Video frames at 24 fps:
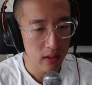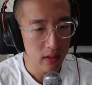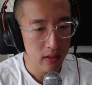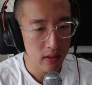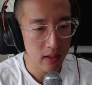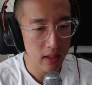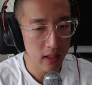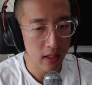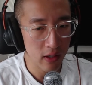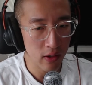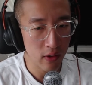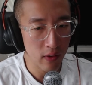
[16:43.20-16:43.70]

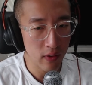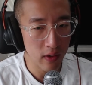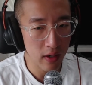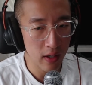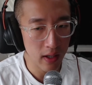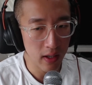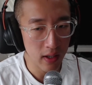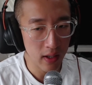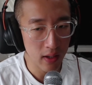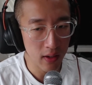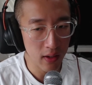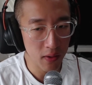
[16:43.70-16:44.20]

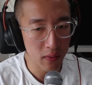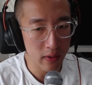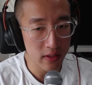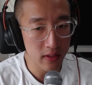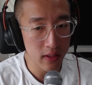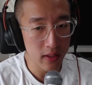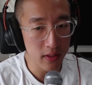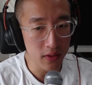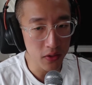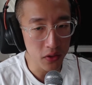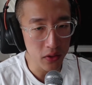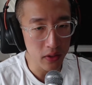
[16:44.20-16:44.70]
Now, what's
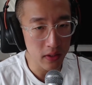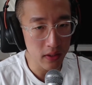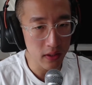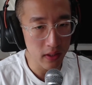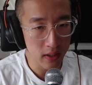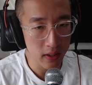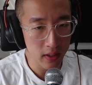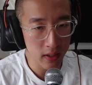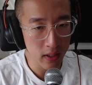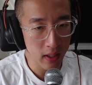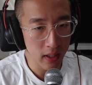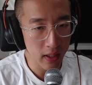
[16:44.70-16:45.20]

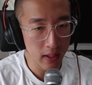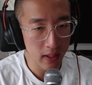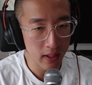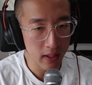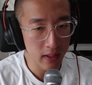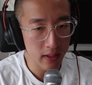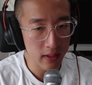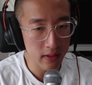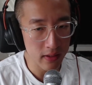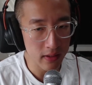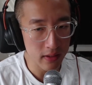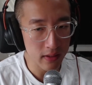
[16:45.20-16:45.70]
interesting
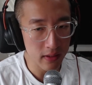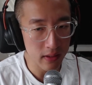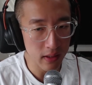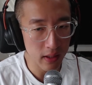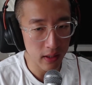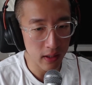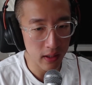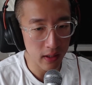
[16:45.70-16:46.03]
is